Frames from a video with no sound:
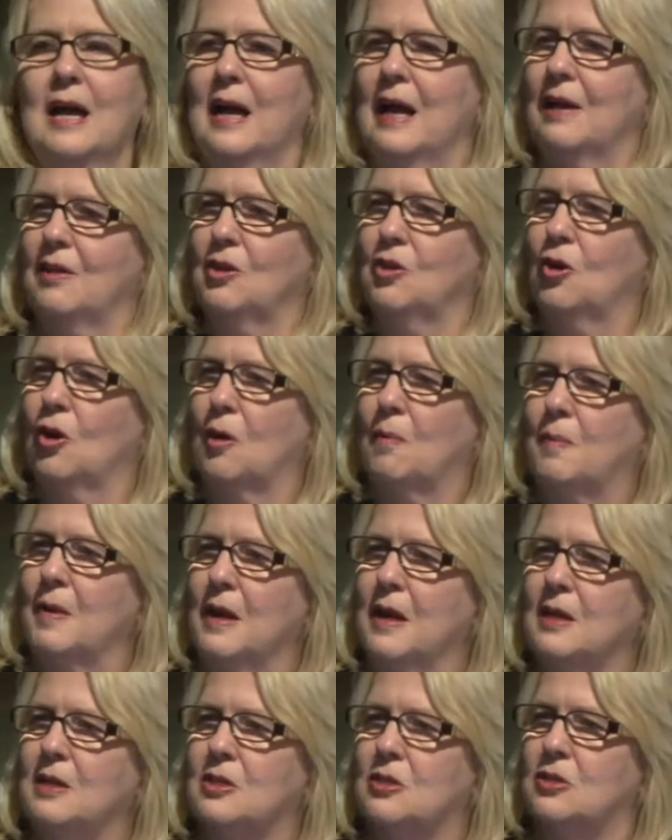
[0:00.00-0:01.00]
And the
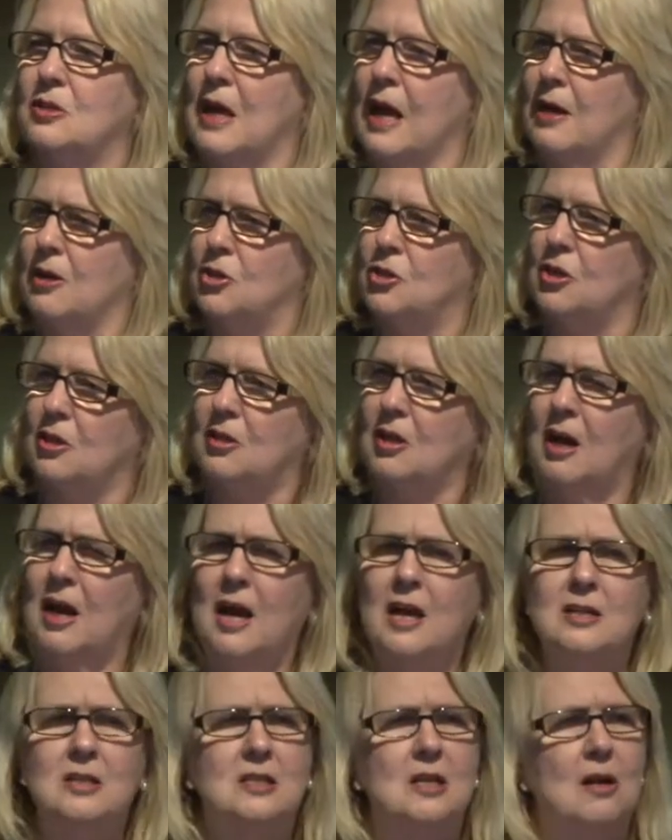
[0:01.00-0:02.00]
Europeans kind of shook their
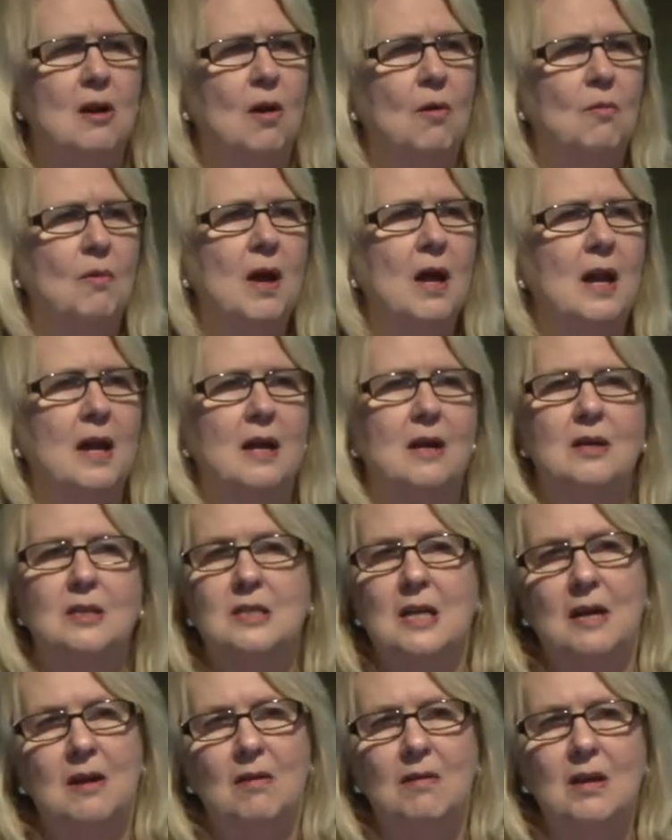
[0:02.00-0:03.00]
heads, said, oh, really,
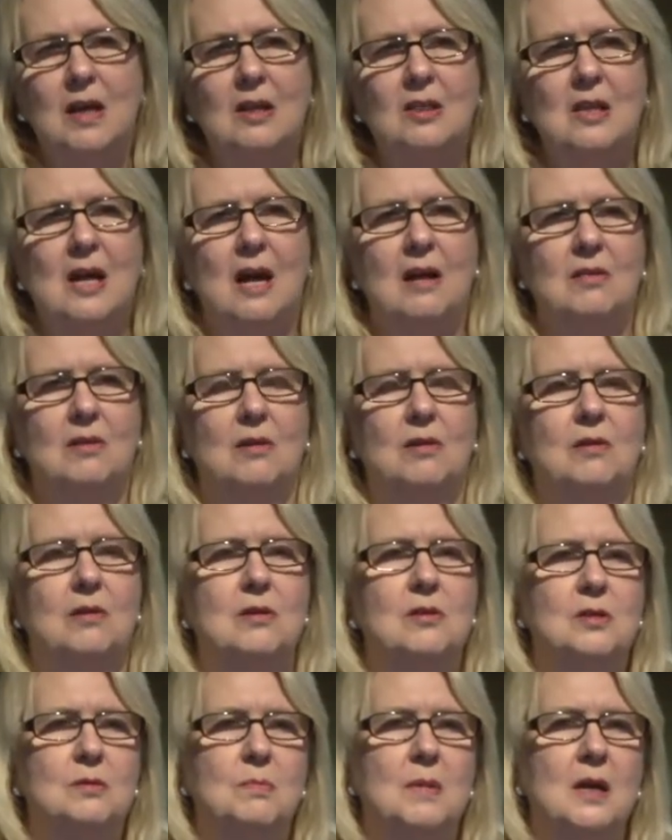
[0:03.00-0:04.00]
because they don't get that in their
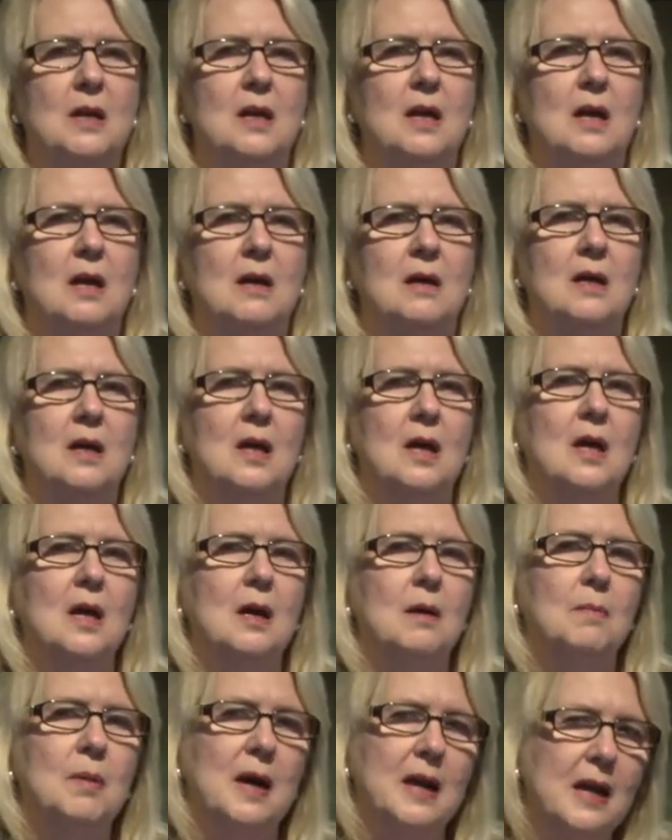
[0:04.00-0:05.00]
news media.
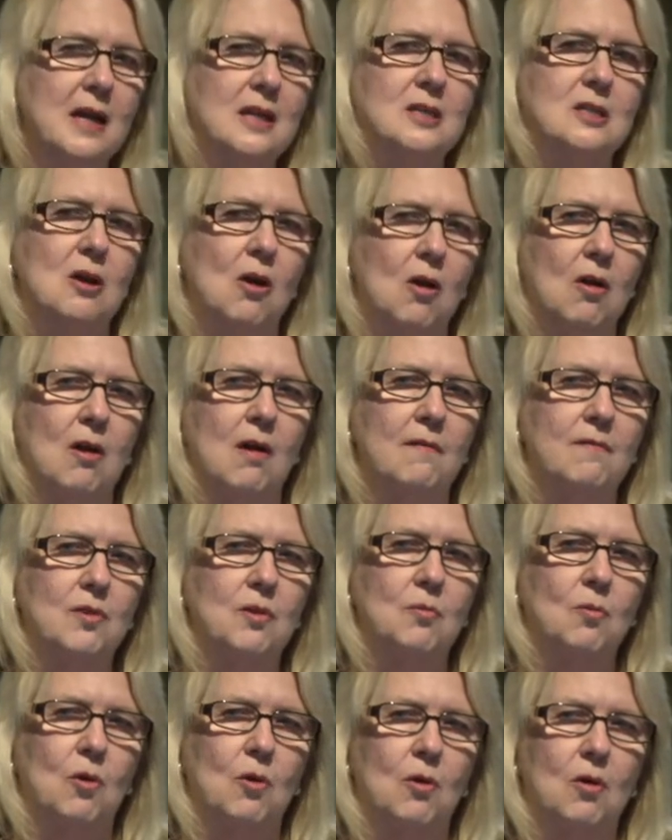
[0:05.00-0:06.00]
But it's all over
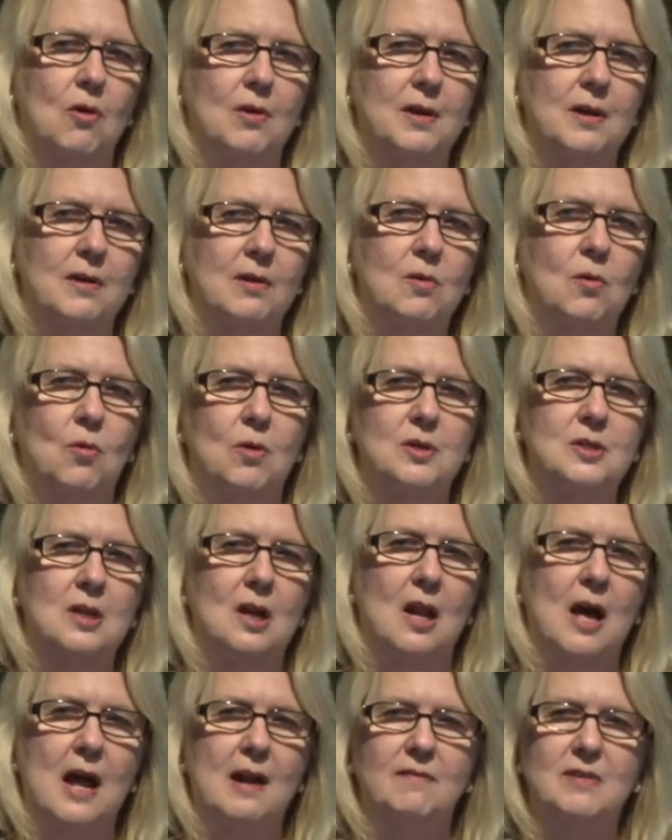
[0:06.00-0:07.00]
the world, and of course, a
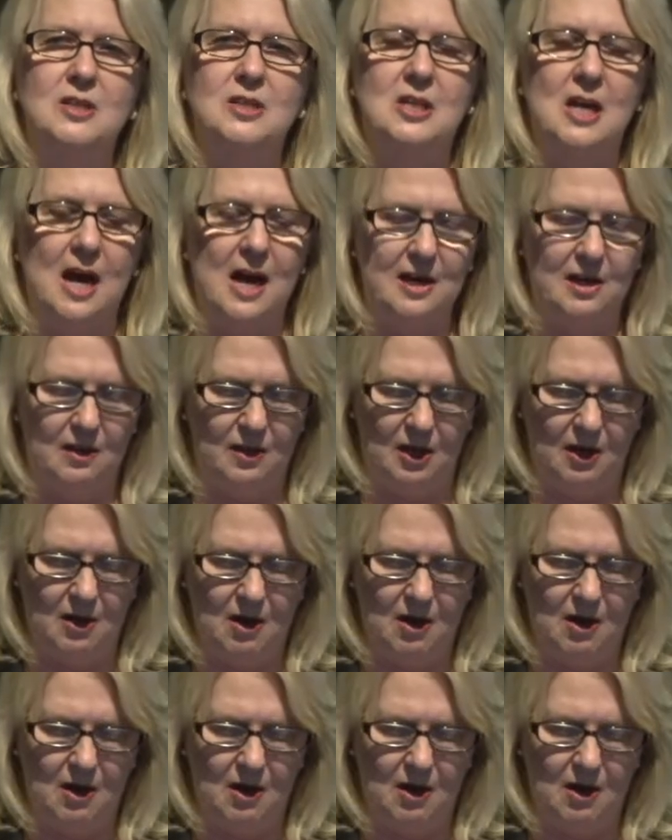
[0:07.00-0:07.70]
lot of it's tied to the